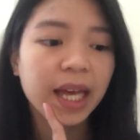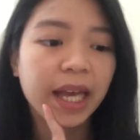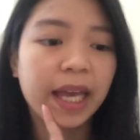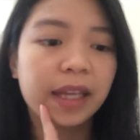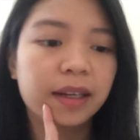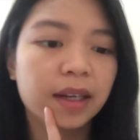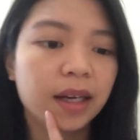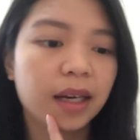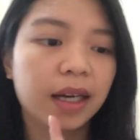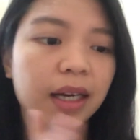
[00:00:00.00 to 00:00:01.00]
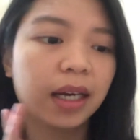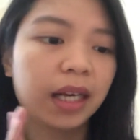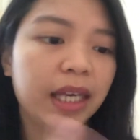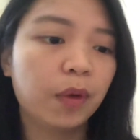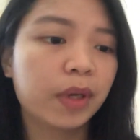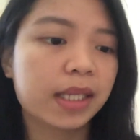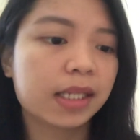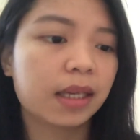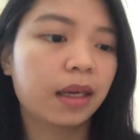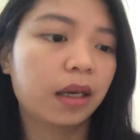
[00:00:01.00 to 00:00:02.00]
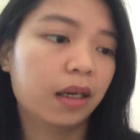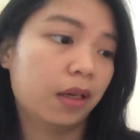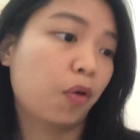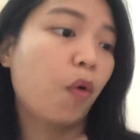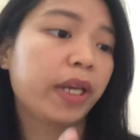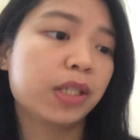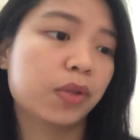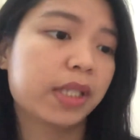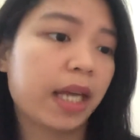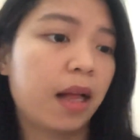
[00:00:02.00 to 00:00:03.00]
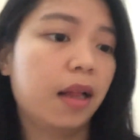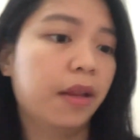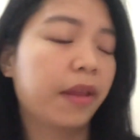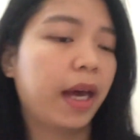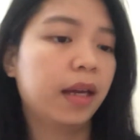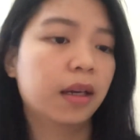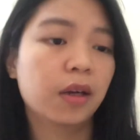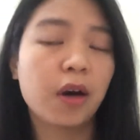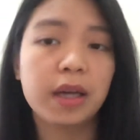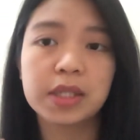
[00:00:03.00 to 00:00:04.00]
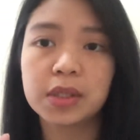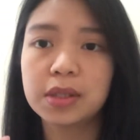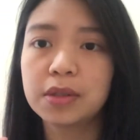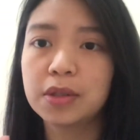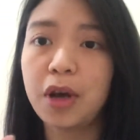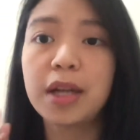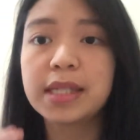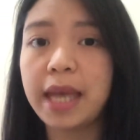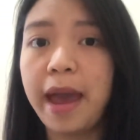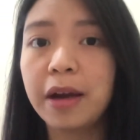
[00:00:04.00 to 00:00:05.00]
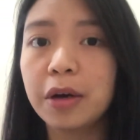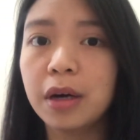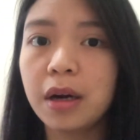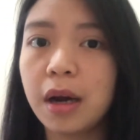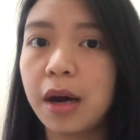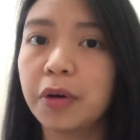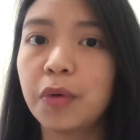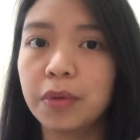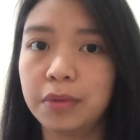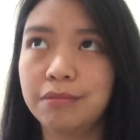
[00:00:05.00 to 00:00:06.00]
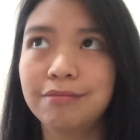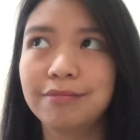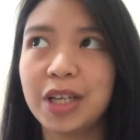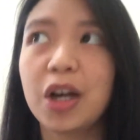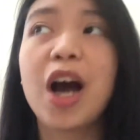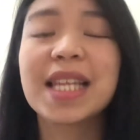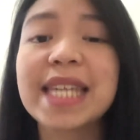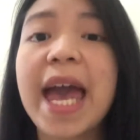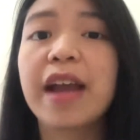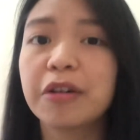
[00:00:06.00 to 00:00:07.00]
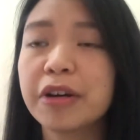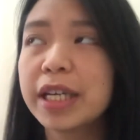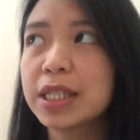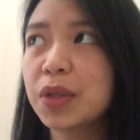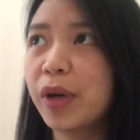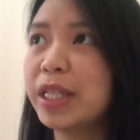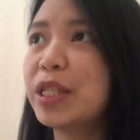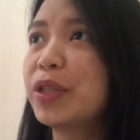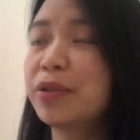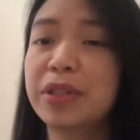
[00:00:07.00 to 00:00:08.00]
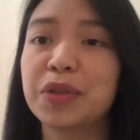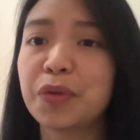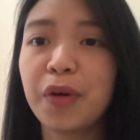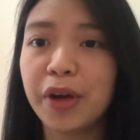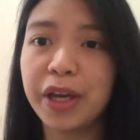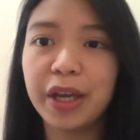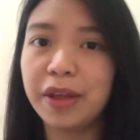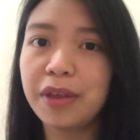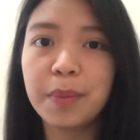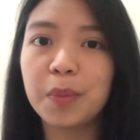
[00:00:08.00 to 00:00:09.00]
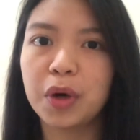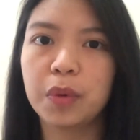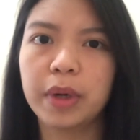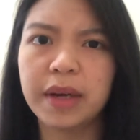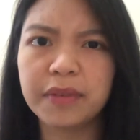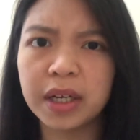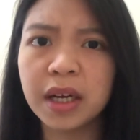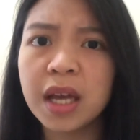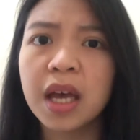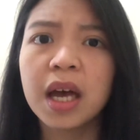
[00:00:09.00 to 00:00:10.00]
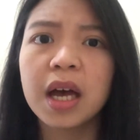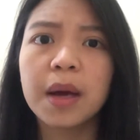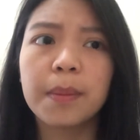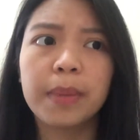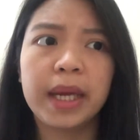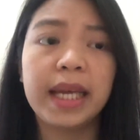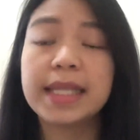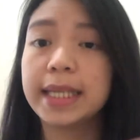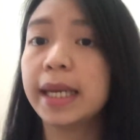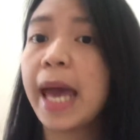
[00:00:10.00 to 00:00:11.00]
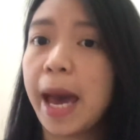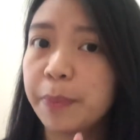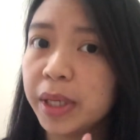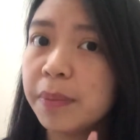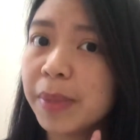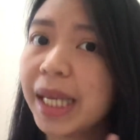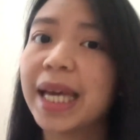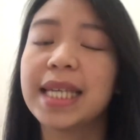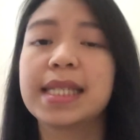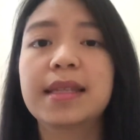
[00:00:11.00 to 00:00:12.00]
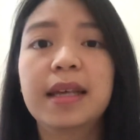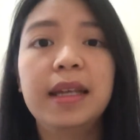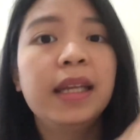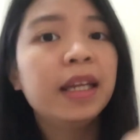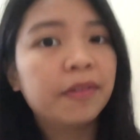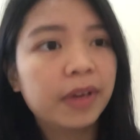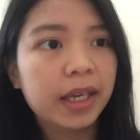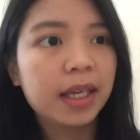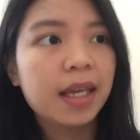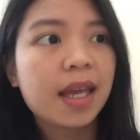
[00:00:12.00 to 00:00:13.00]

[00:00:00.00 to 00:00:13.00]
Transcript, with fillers: and he was going to tell that god is god's anger are God's anger is going to destroy them or whatever. But it didn't happen because the Nineveh